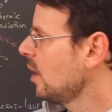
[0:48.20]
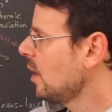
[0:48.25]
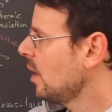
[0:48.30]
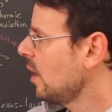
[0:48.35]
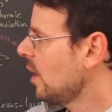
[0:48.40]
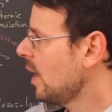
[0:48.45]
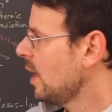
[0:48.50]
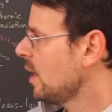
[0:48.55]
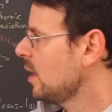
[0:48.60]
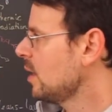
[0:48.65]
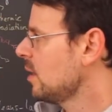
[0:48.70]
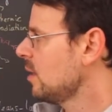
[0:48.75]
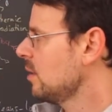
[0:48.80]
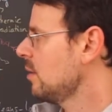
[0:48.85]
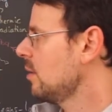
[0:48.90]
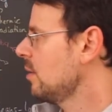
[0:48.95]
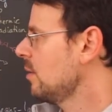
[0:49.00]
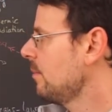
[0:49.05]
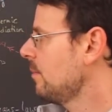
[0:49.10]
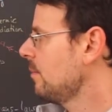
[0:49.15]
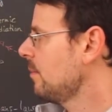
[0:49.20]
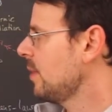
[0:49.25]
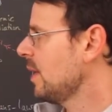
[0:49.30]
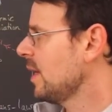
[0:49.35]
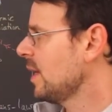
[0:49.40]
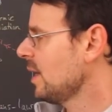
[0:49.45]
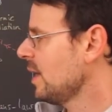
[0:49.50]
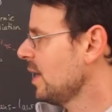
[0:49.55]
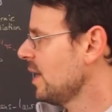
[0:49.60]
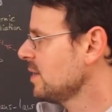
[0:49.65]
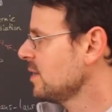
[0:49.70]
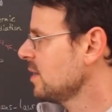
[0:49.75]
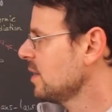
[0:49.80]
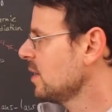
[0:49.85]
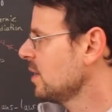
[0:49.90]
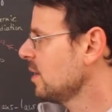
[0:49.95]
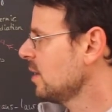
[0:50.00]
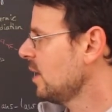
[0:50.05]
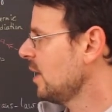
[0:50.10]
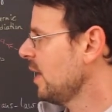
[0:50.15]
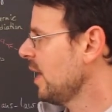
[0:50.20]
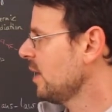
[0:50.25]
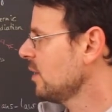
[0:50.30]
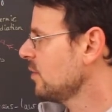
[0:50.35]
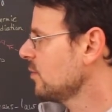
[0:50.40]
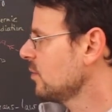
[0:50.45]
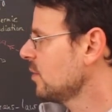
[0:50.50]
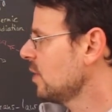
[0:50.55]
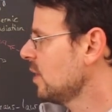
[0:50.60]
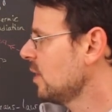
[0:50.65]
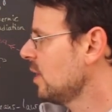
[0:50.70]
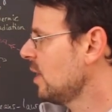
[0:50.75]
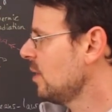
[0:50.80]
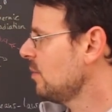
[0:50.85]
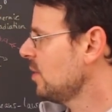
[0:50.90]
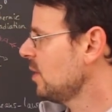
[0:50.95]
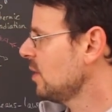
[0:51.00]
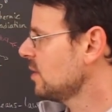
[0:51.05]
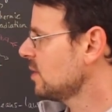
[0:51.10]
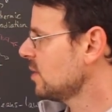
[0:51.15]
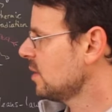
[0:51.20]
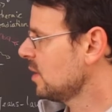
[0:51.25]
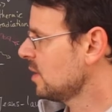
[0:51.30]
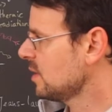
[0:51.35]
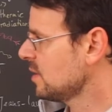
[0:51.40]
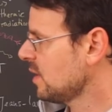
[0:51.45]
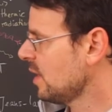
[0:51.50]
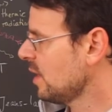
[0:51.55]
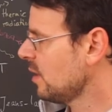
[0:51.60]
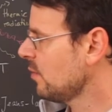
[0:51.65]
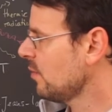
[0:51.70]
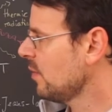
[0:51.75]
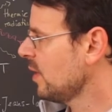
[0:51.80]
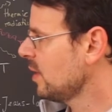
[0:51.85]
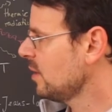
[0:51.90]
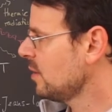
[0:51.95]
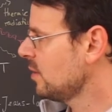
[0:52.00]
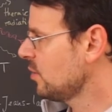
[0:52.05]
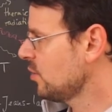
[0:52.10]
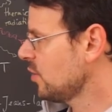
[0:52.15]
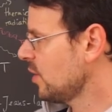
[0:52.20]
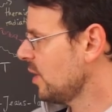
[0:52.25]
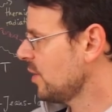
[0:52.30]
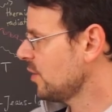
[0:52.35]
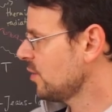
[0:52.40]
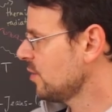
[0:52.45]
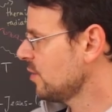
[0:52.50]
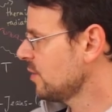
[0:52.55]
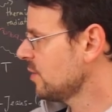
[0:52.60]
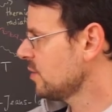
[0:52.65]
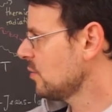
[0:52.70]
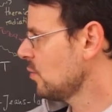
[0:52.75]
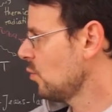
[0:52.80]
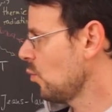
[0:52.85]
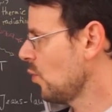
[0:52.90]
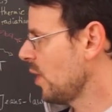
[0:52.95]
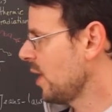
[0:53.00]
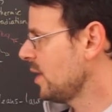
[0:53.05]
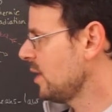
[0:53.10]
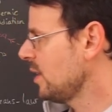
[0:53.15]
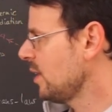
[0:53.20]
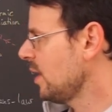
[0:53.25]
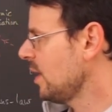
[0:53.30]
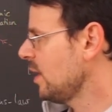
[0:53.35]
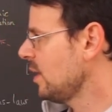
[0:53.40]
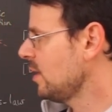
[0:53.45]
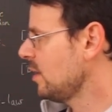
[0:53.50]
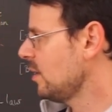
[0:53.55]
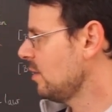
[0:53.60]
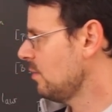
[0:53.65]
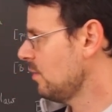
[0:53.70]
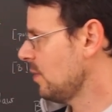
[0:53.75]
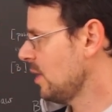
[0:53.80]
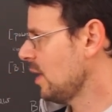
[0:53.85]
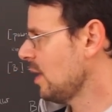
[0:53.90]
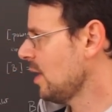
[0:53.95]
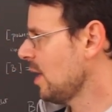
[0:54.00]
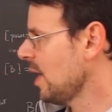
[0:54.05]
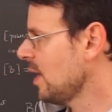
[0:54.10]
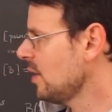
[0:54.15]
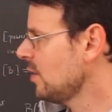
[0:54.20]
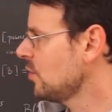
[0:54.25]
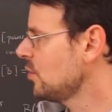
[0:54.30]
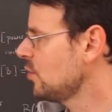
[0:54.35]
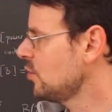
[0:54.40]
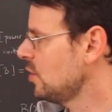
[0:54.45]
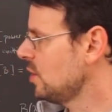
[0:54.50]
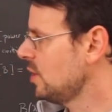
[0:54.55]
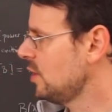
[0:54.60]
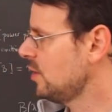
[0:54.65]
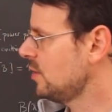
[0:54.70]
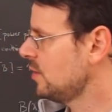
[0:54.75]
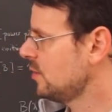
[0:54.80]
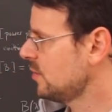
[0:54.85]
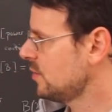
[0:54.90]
And by classical electrodynamics, accelerated charges radiate away energy.